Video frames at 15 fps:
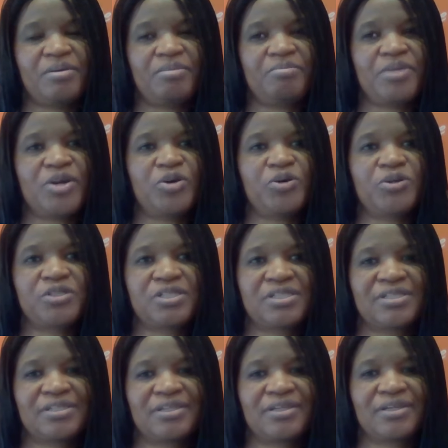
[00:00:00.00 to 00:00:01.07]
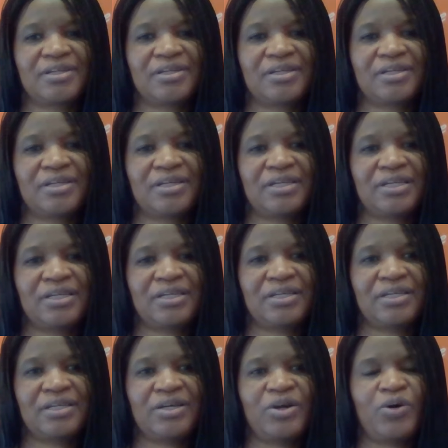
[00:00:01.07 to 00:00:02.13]
because
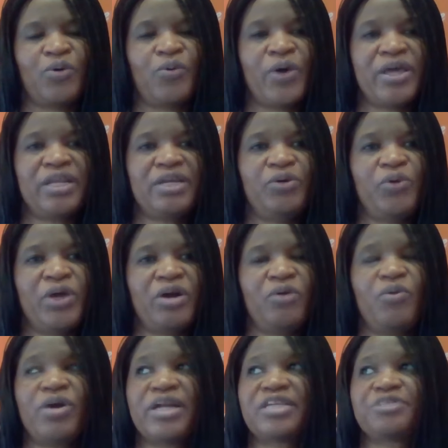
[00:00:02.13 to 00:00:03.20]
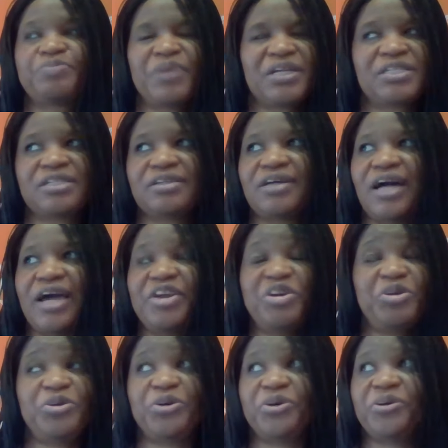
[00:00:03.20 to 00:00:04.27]
when we, we respect, I
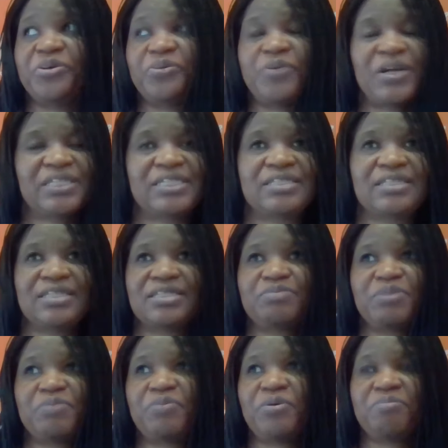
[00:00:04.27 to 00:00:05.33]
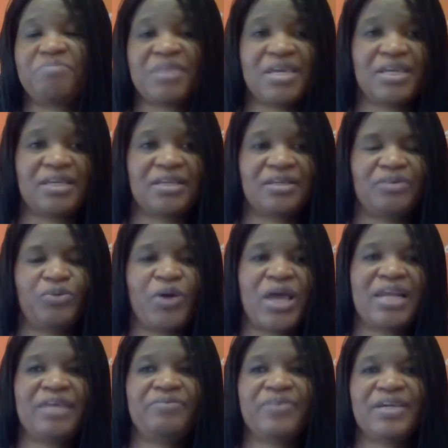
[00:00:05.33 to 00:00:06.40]
don't know what these people mean. We
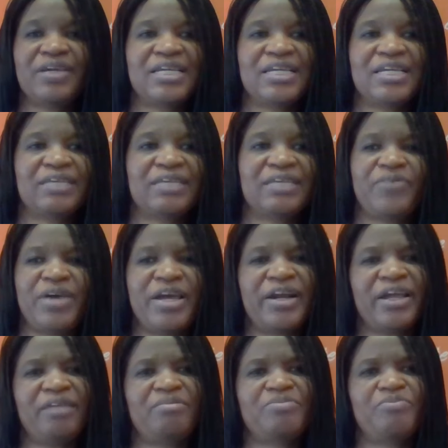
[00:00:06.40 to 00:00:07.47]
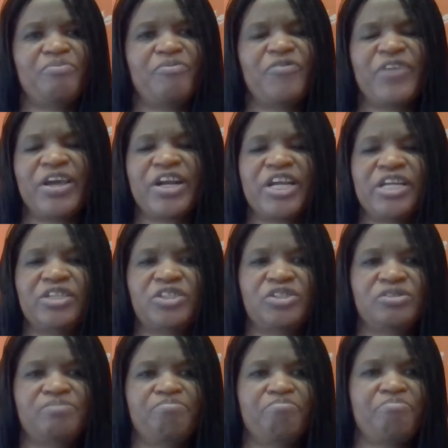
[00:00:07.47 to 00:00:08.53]
are living in the very, very
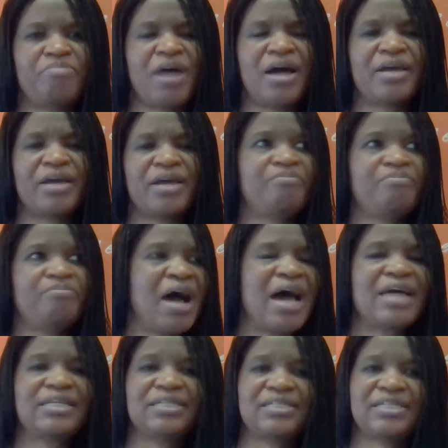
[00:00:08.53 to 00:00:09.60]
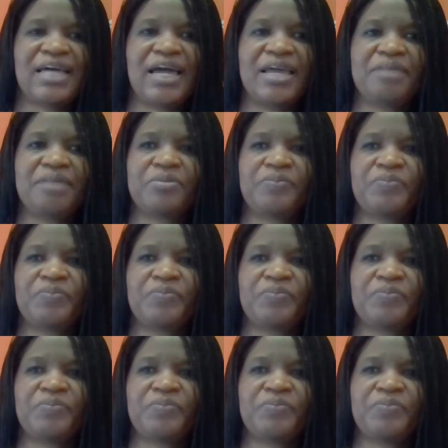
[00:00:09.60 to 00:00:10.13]
bad, bad time.